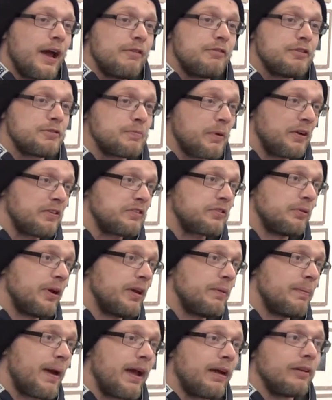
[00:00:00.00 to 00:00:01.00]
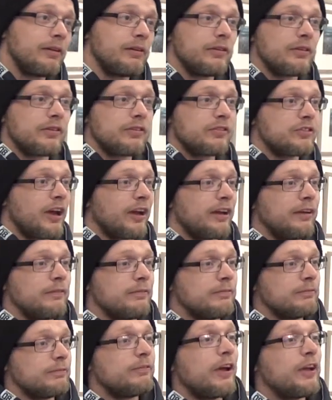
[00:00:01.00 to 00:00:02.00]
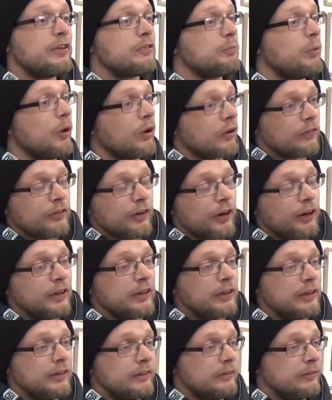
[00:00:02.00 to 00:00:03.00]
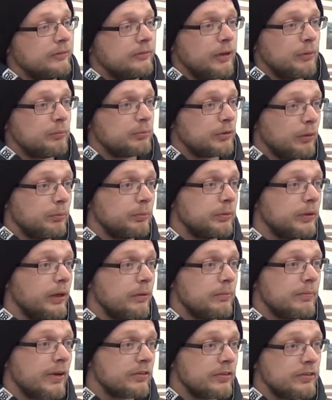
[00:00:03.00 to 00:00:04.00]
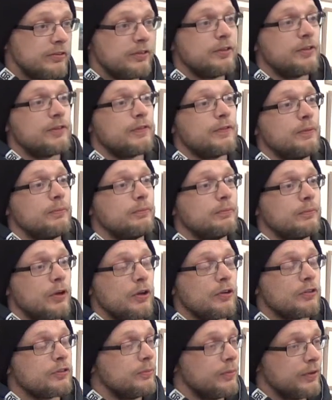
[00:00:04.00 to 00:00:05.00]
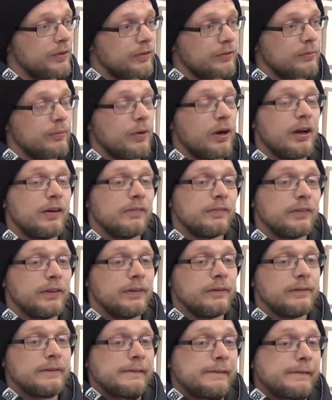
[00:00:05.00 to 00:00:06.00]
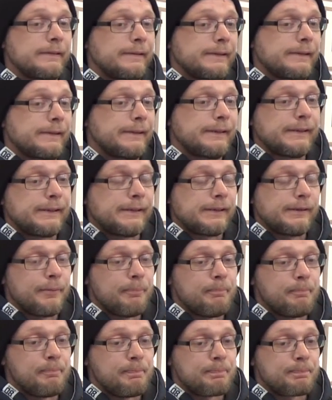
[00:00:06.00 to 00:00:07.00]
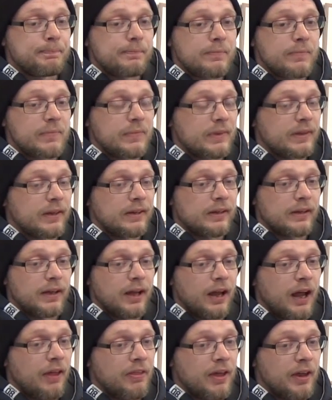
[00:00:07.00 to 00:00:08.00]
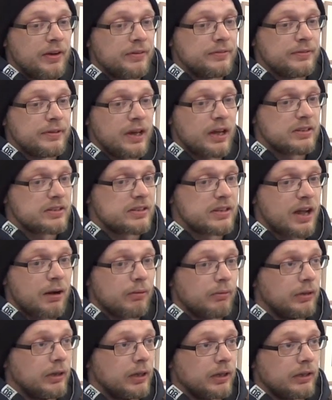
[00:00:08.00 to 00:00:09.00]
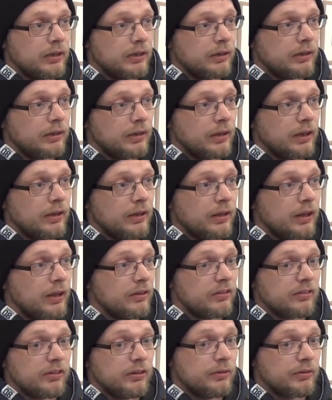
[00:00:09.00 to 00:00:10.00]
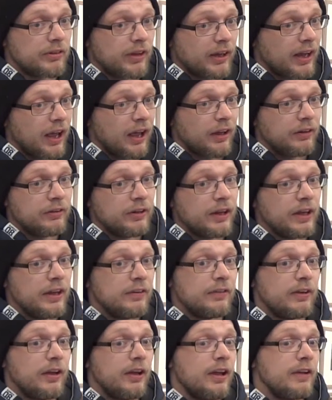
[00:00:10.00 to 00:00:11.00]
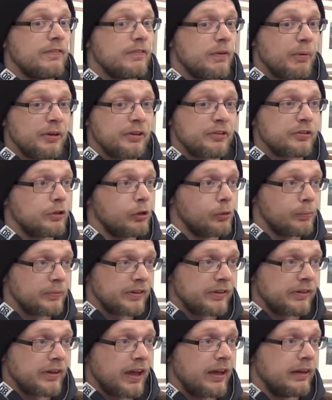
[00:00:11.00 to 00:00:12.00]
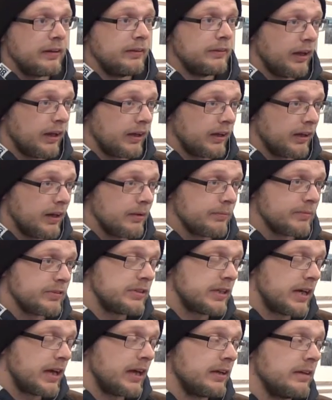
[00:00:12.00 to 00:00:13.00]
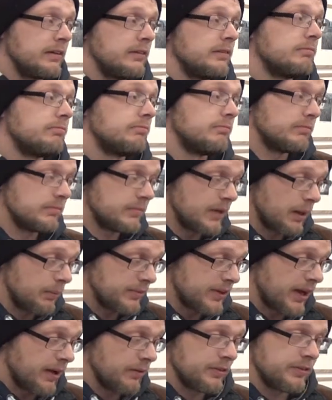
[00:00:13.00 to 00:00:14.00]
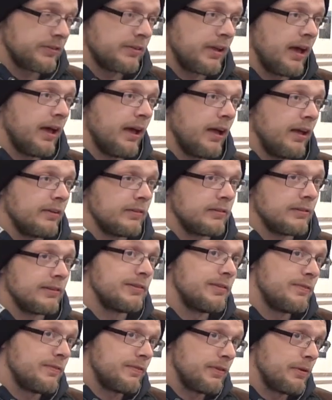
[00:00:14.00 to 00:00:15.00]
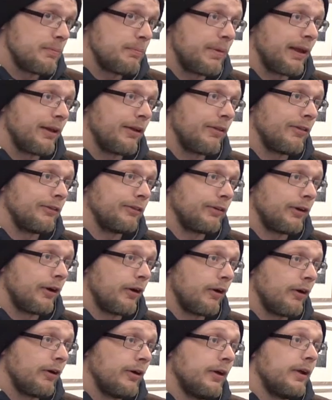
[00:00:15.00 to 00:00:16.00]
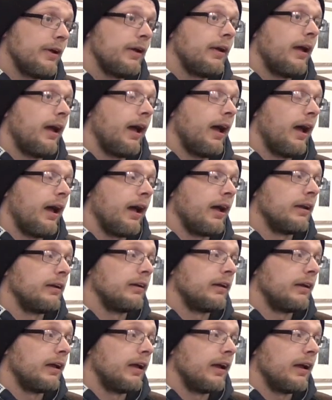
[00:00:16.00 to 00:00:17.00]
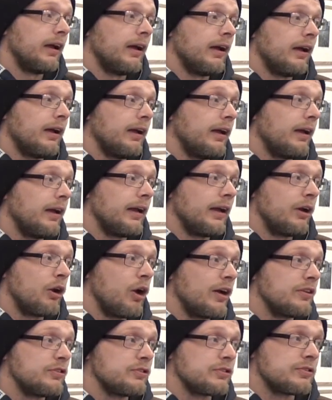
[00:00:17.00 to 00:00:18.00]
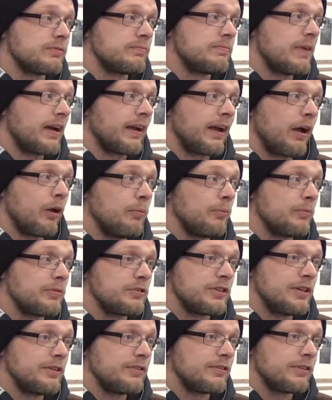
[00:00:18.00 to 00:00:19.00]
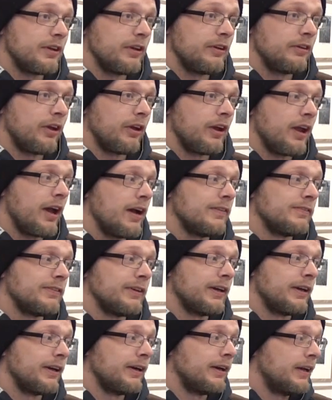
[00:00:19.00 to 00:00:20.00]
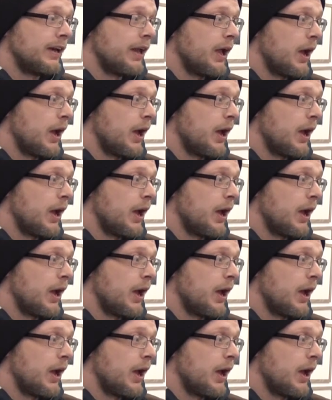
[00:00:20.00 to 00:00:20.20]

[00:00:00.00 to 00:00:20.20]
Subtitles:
responding to emails, checking Facebook for any appropriate messages from customers and what have you, and then start work as soon as I can. If I'm on a sculpting day like I am today, I'm downstairs listening for the bell on the door, and I get all the machines turned on. I have a